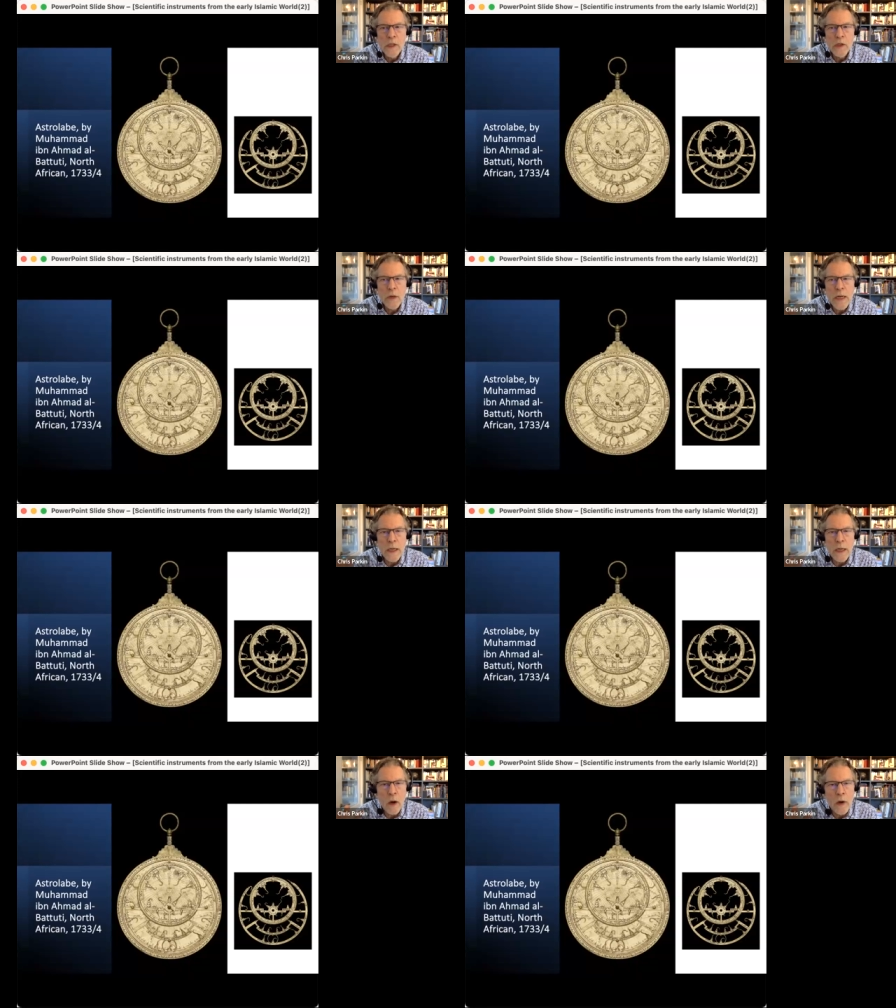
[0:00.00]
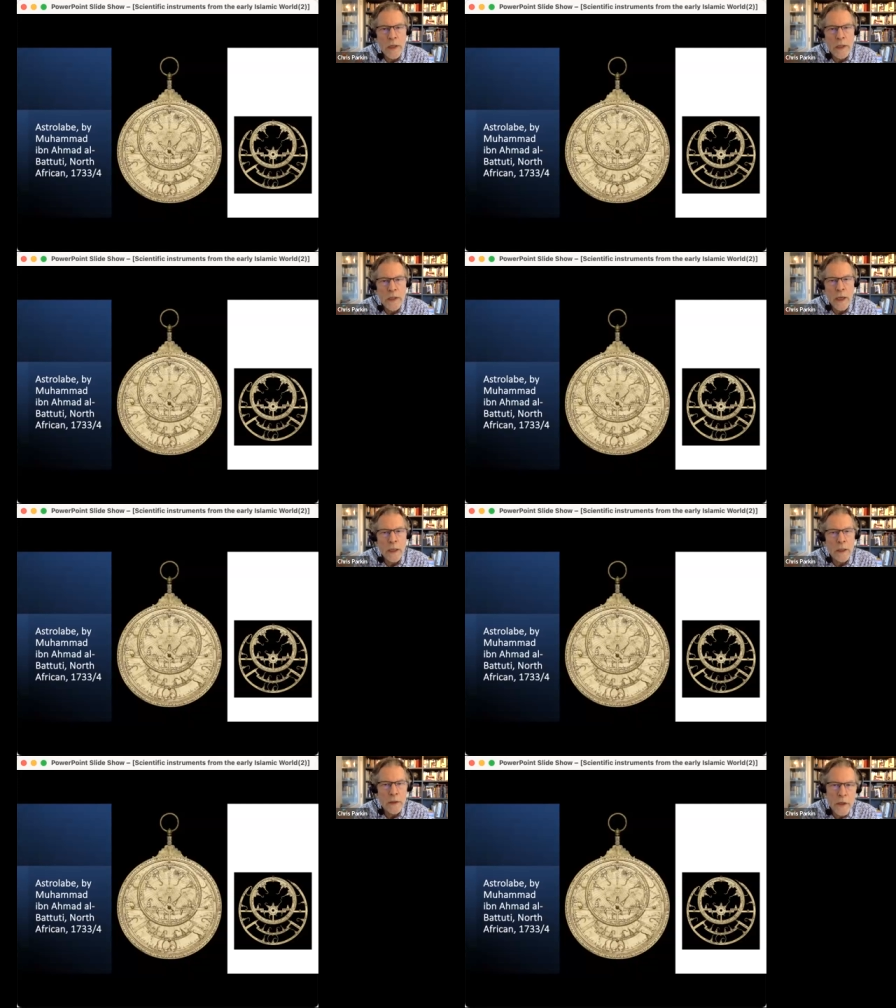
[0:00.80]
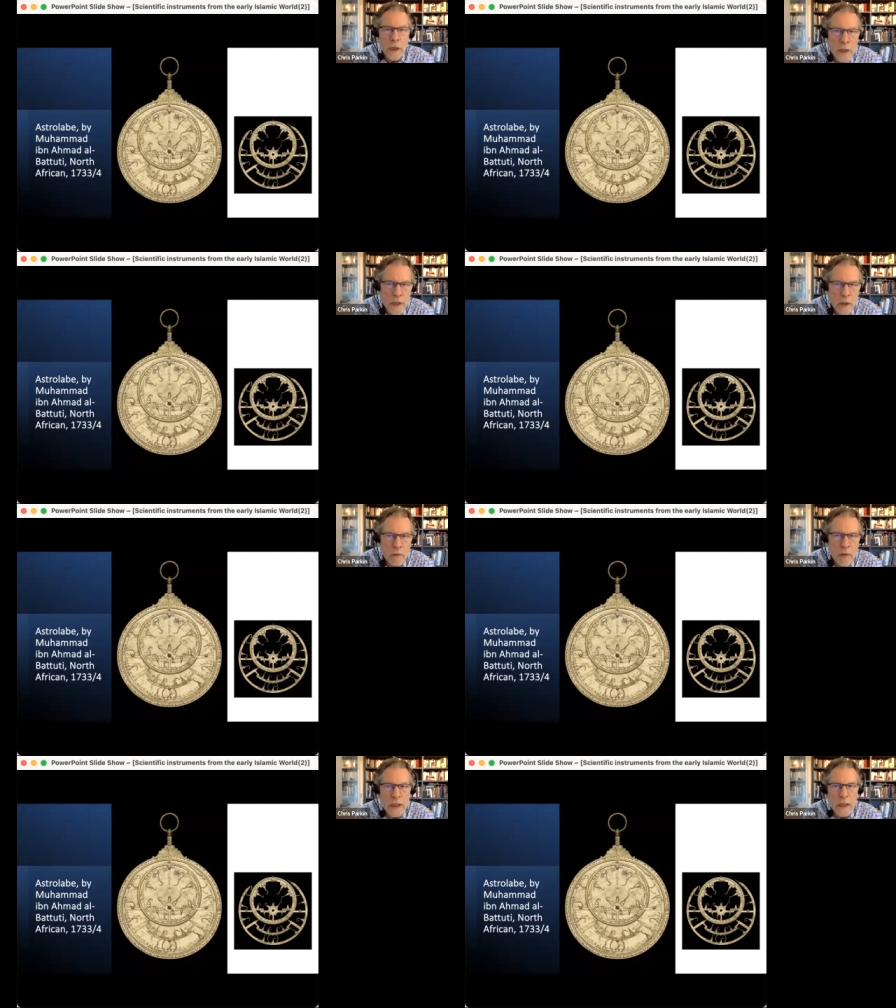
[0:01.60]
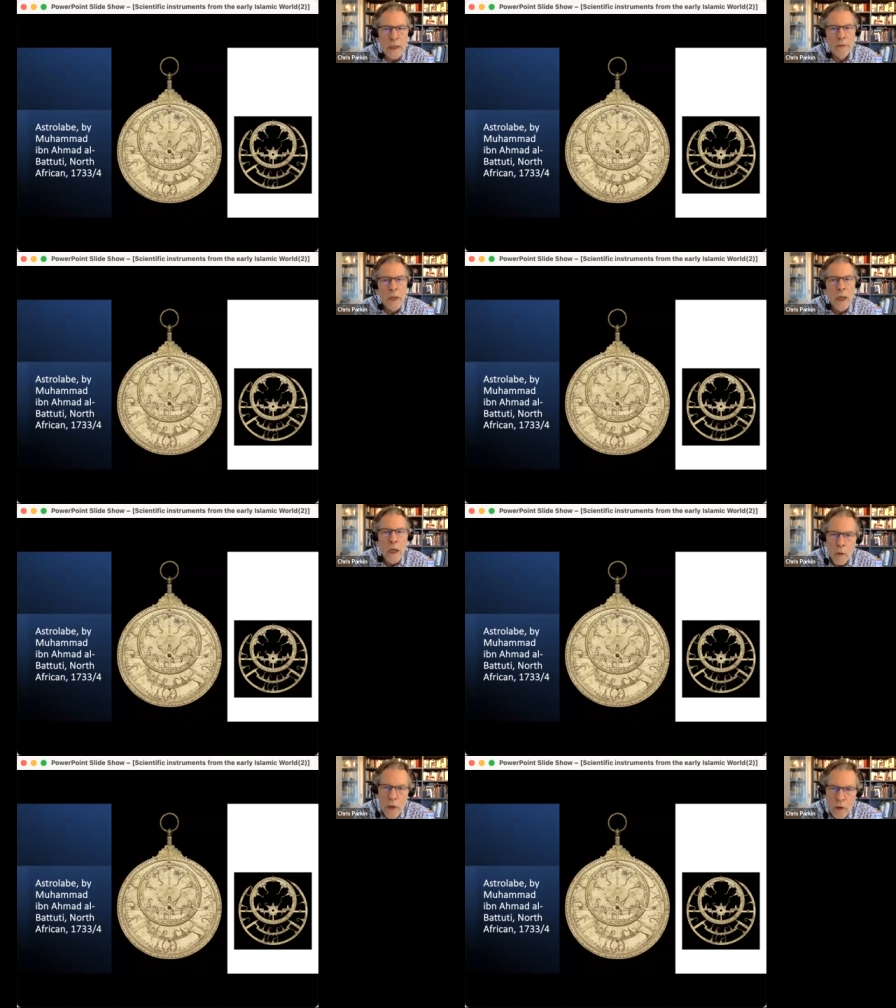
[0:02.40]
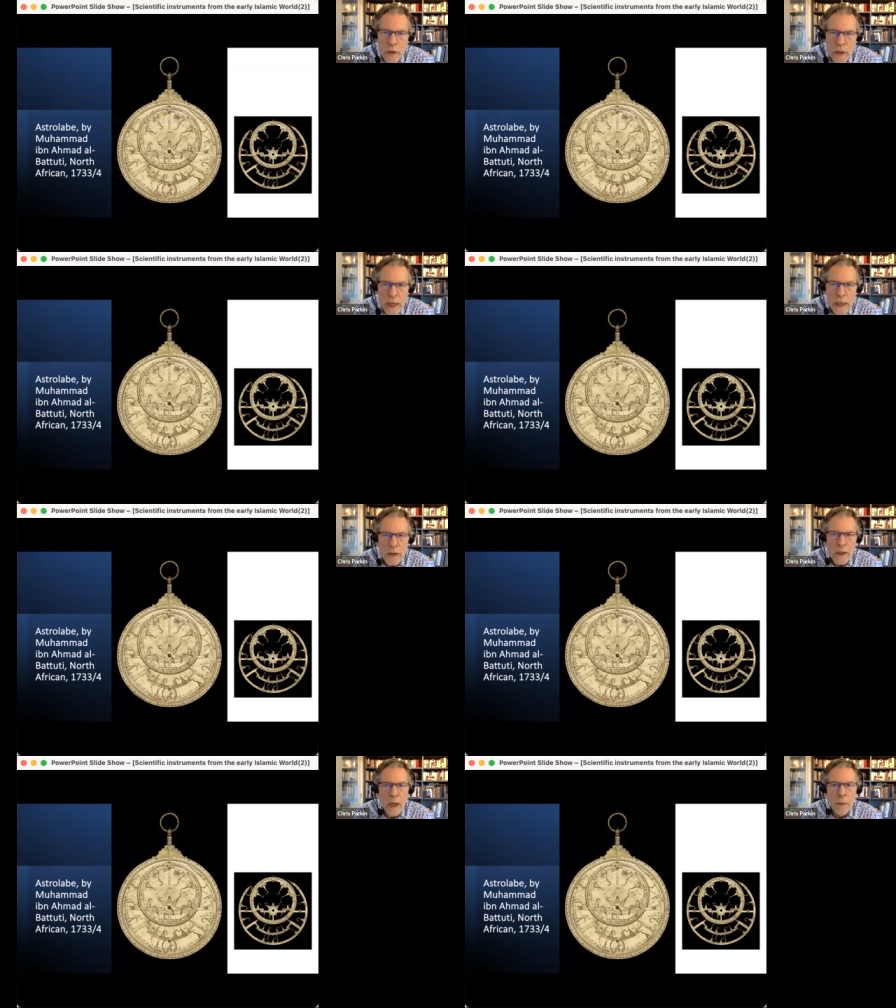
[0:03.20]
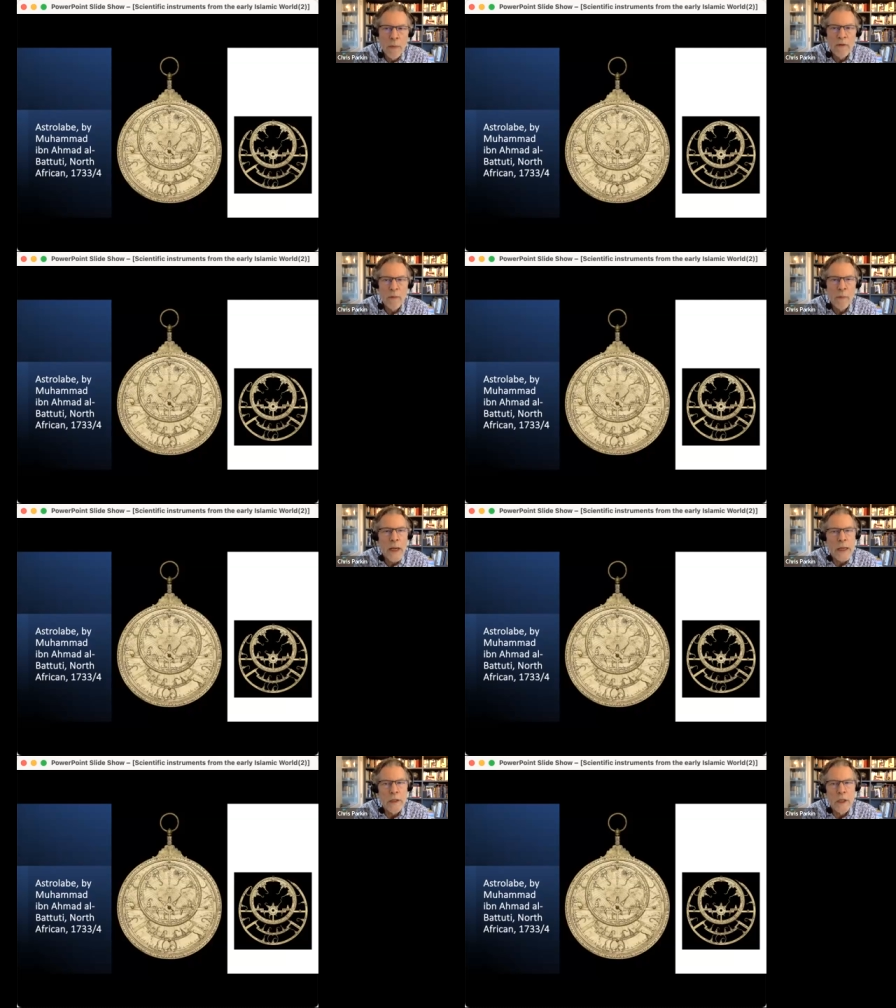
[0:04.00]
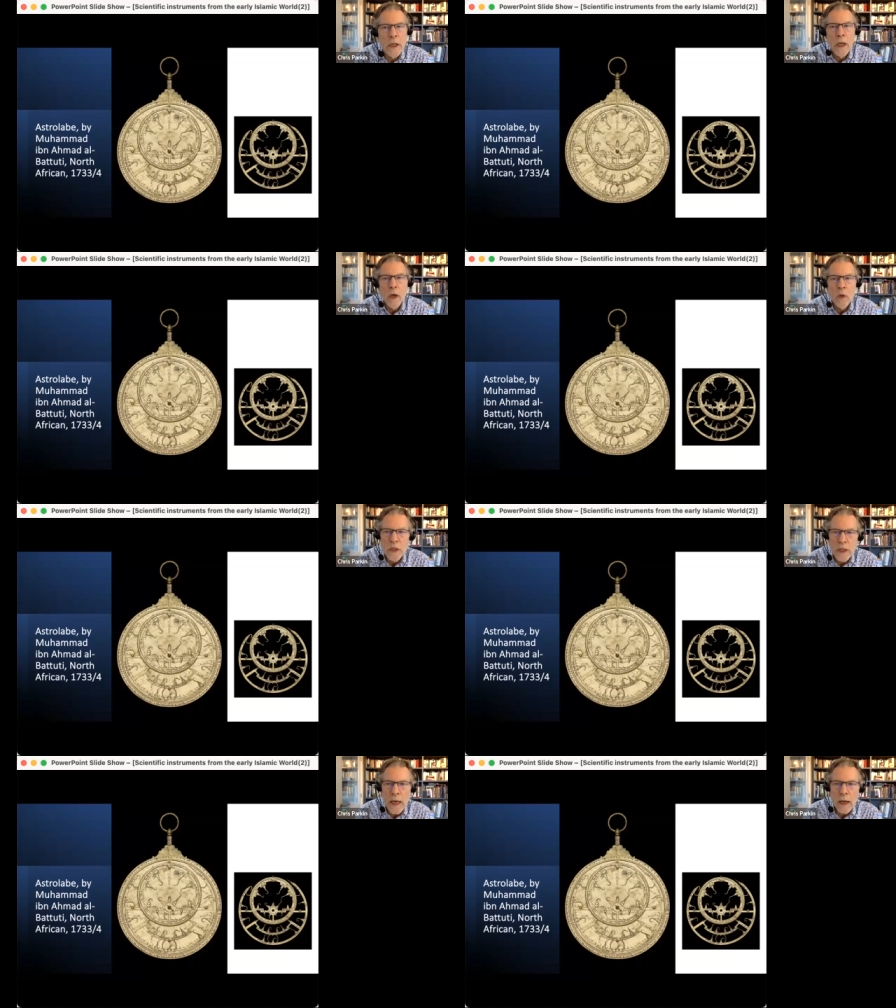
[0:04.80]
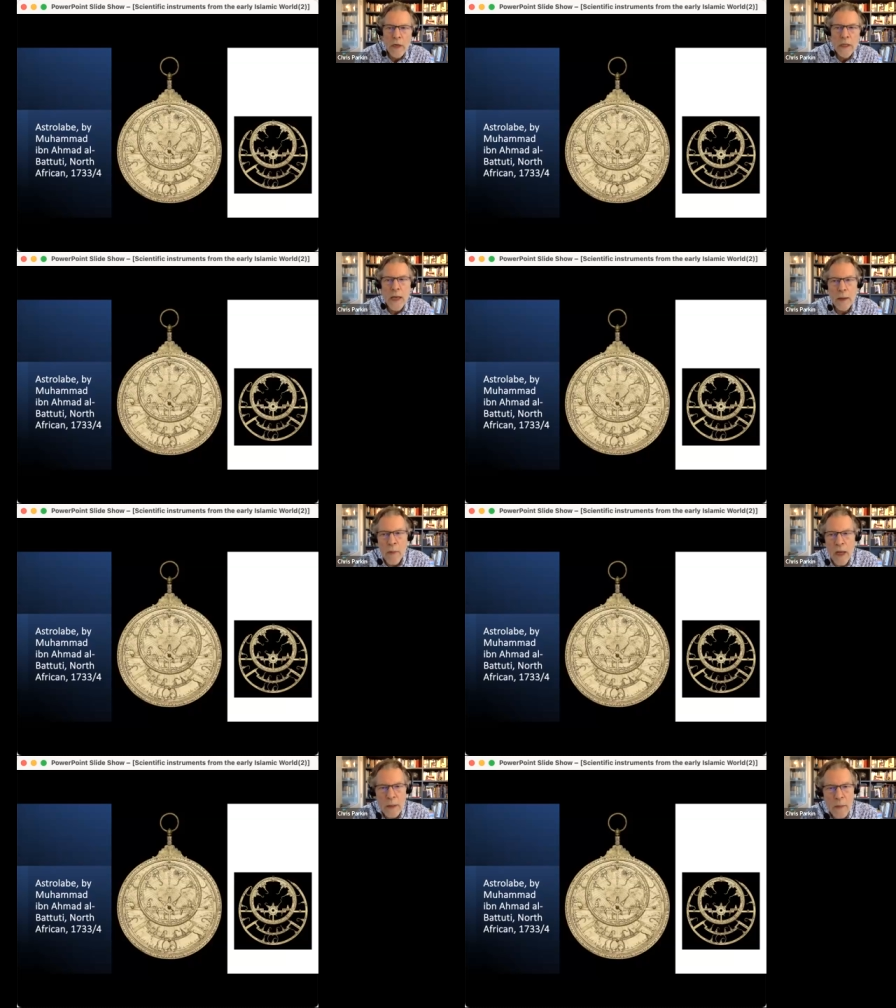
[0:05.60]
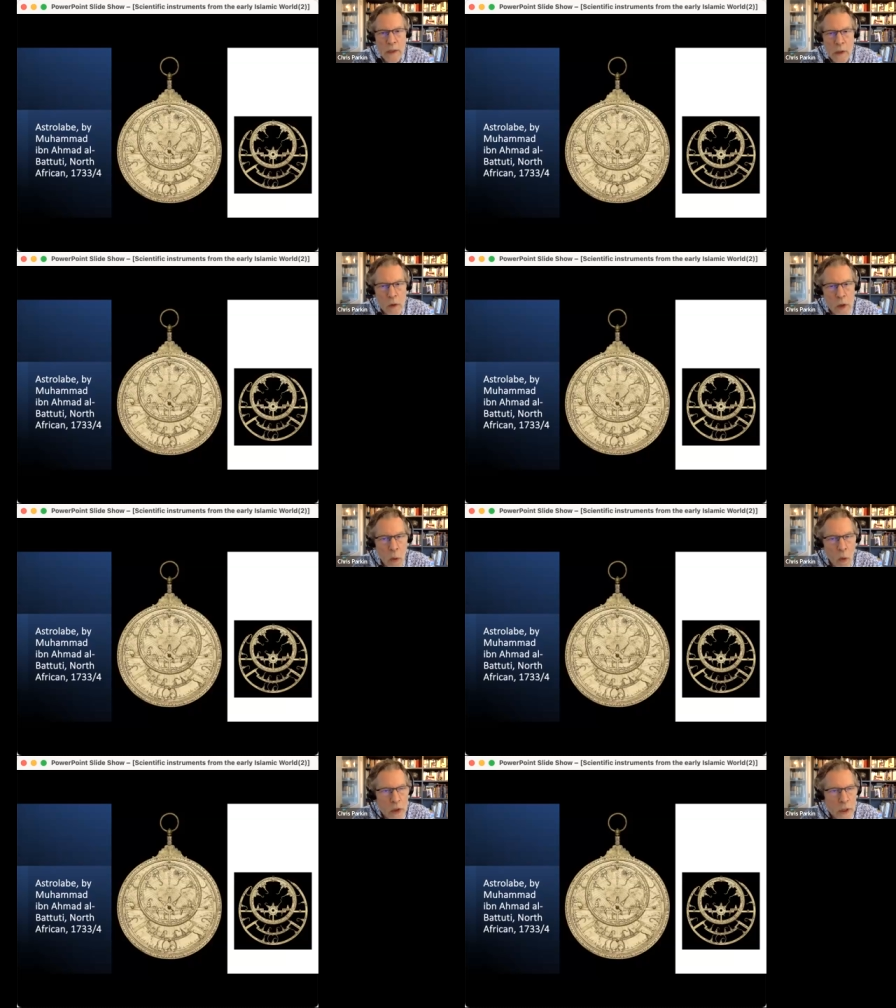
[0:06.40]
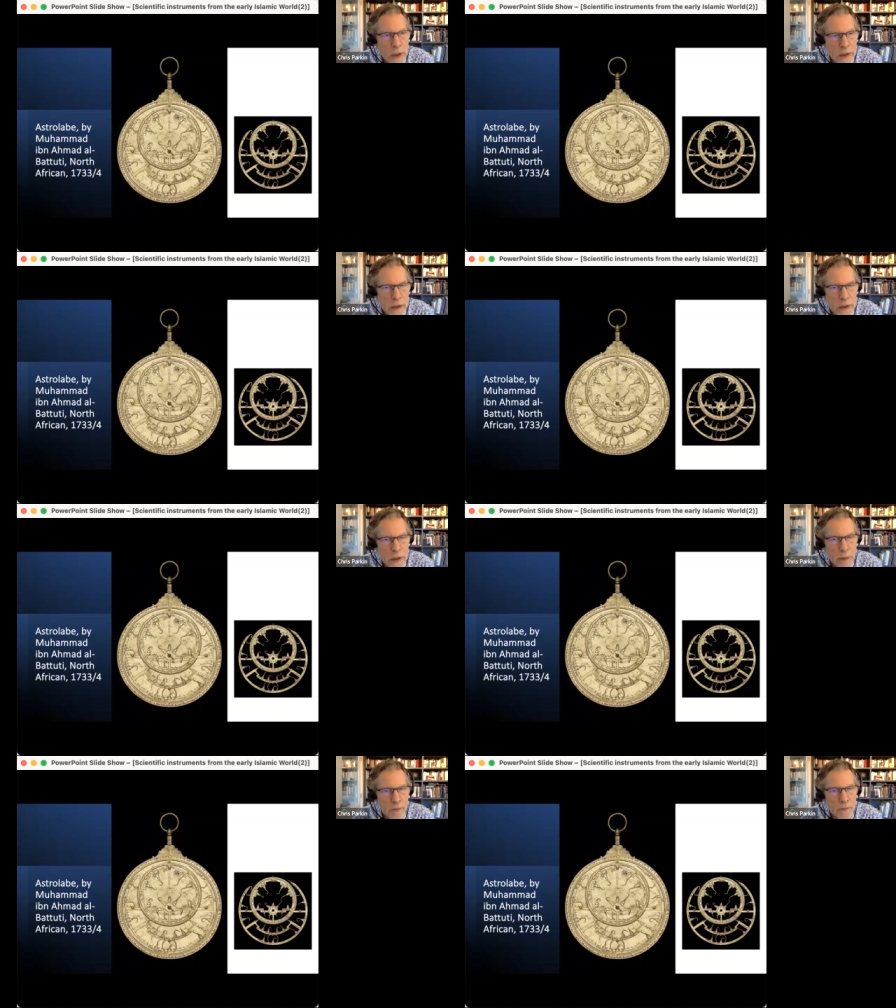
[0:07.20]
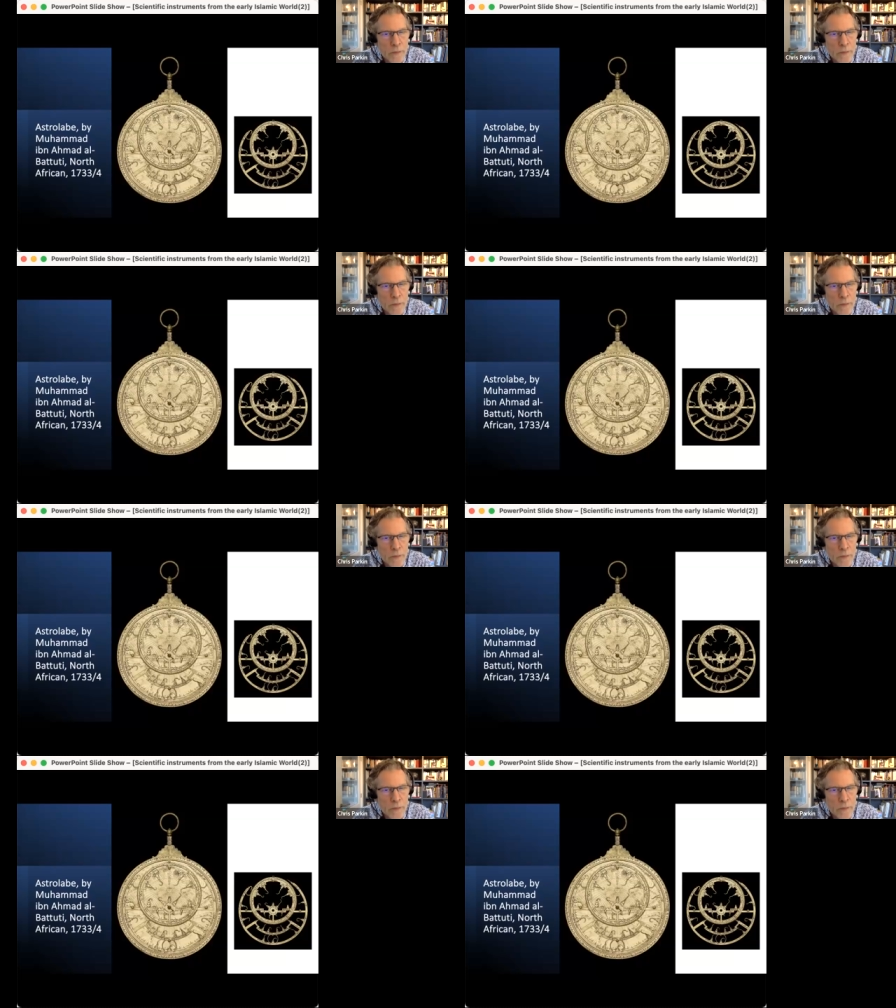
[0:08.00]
discreetly on a dial known as the rete, which rotates above a plate, which carries that mathematical coordinate system.